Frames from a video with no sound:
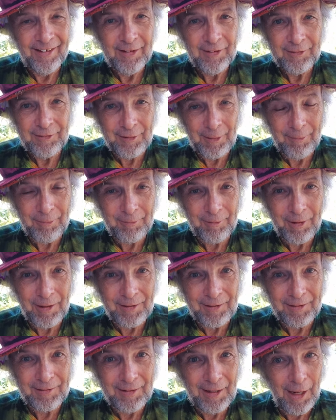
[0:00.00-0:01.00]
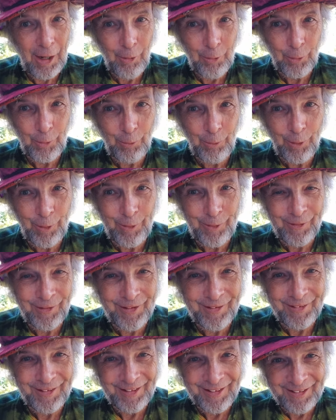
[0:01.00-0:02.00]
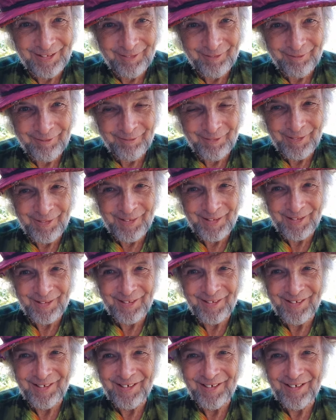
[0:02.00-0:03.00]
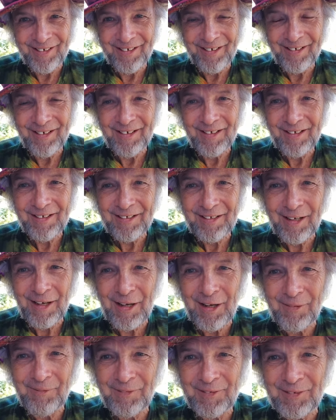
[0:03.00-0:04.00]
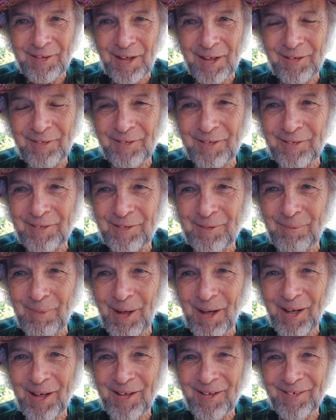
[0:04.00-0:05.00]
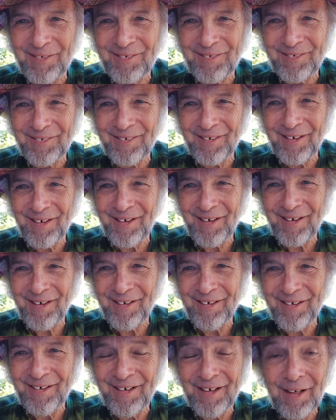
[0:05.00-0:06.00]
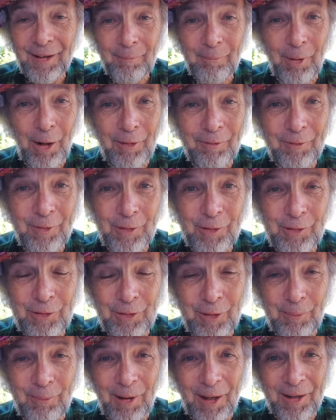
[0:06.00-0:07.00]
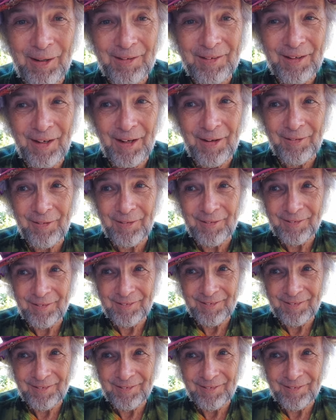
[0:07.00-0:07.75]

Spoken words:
separating the outer world in the within cave sacred space. Yeah. Buffers the meditator